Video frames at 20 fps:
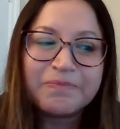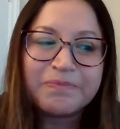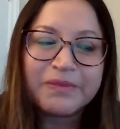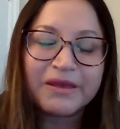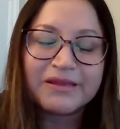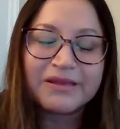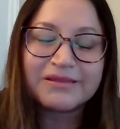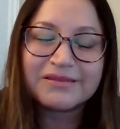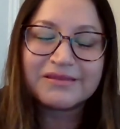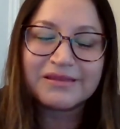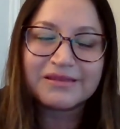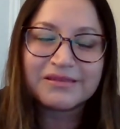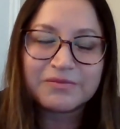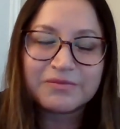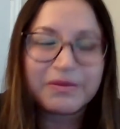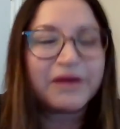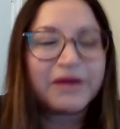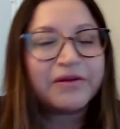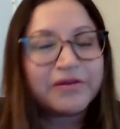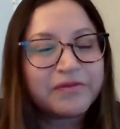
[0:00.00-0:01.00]
it's
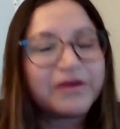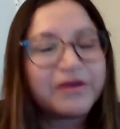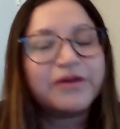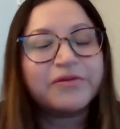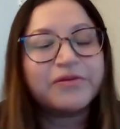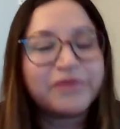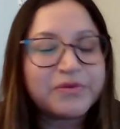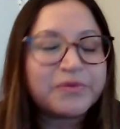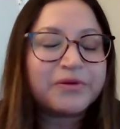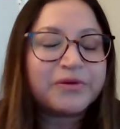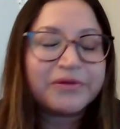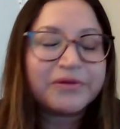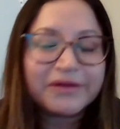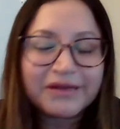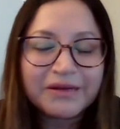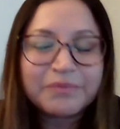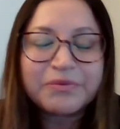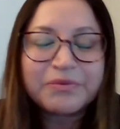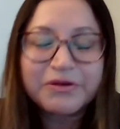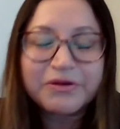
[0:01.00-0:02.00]
very, very rewarding
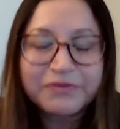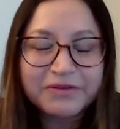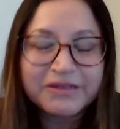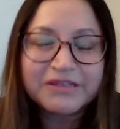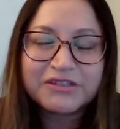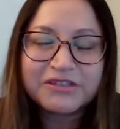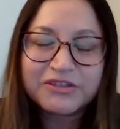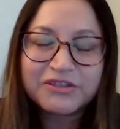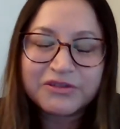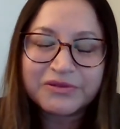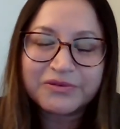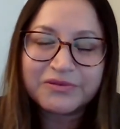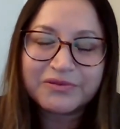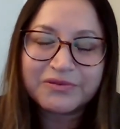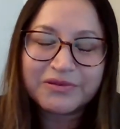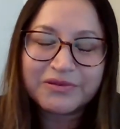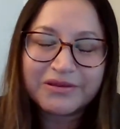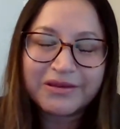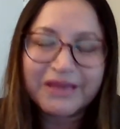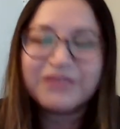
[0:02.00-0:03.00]
and a privilege to
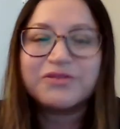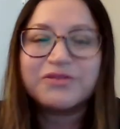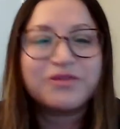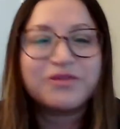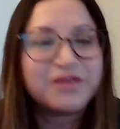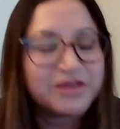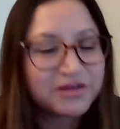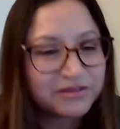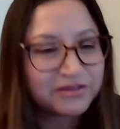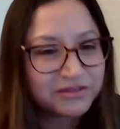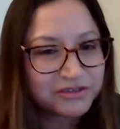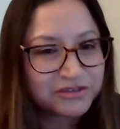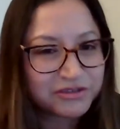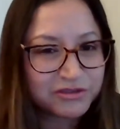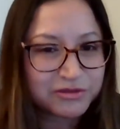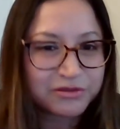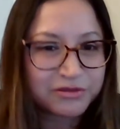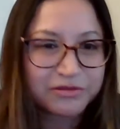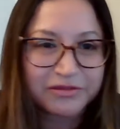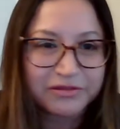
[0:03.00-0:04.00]
get to hear their
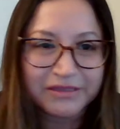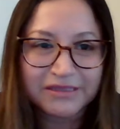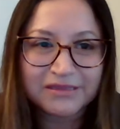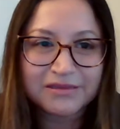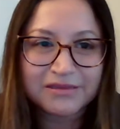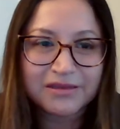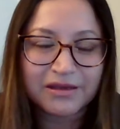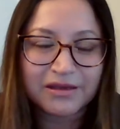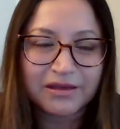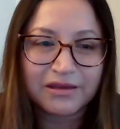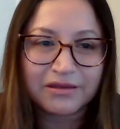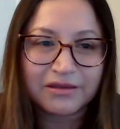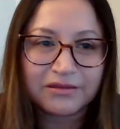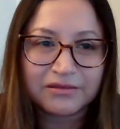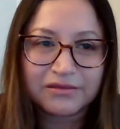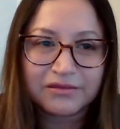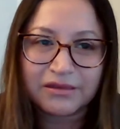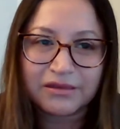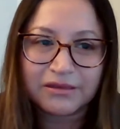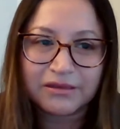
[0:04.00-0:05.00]
stories and